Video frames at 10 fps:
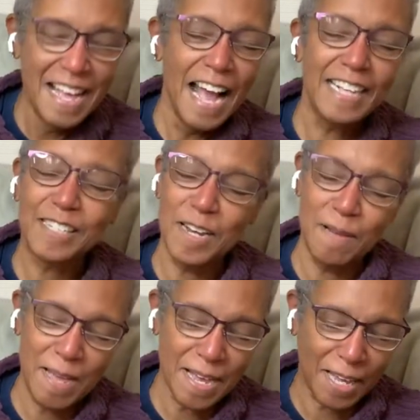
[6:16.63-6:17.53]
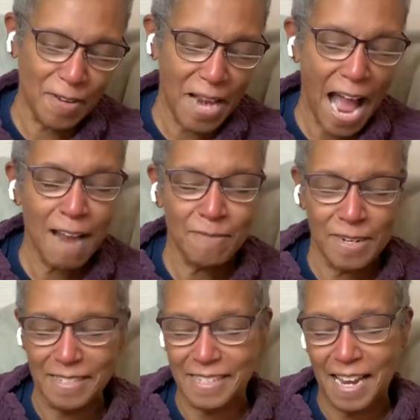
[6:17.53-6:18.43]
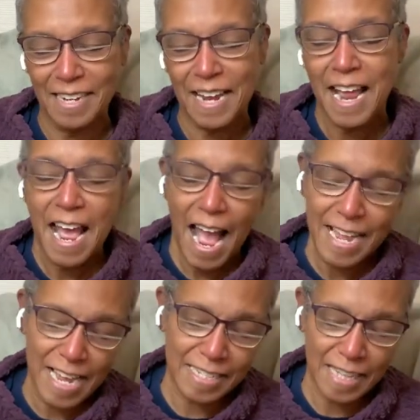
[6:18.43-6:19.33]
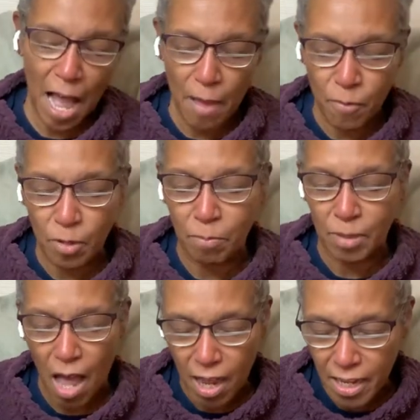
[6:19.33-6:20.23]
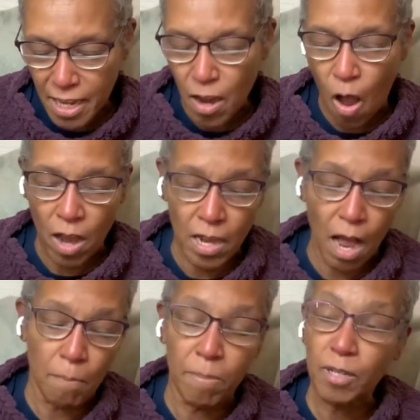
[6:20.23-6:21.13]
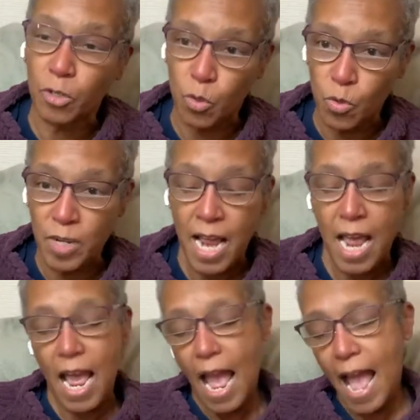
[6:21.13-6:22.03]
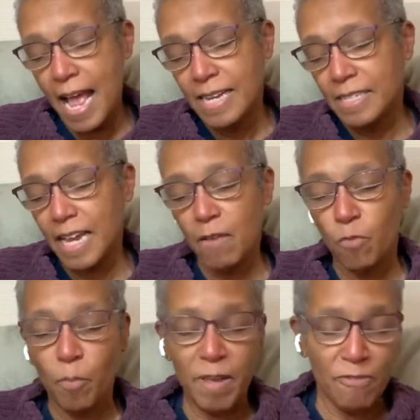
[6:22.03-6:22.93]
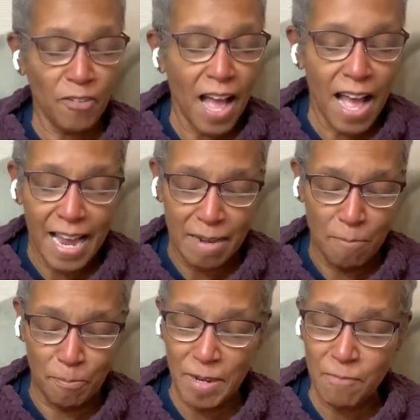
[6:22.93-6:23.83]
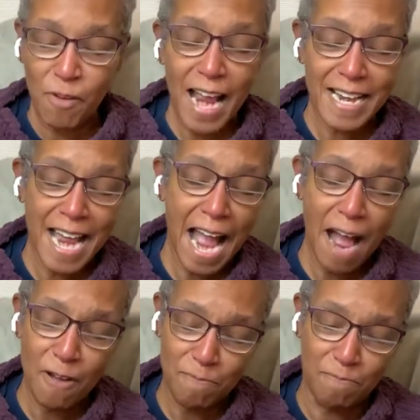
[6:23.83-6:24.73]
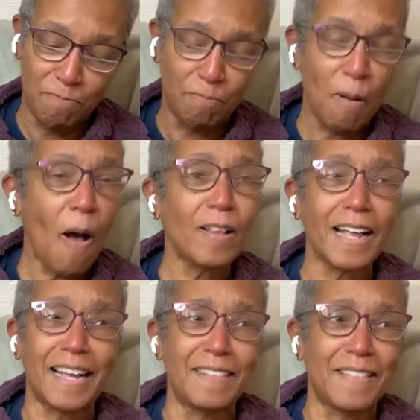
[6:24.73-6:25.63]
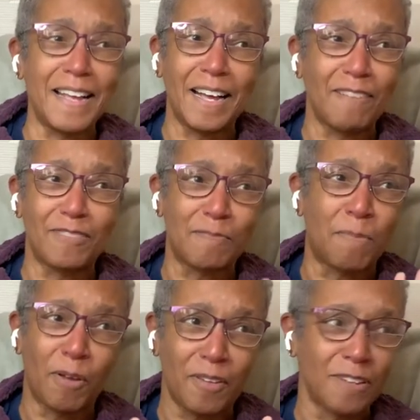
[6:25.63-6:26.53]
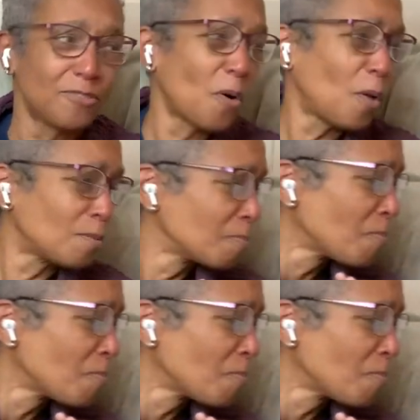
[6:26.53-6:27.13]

It's going to be a cute hat when it's done. And yes, I will block it on a balloon. And it will be fine. But right now, all I can think of is birth control.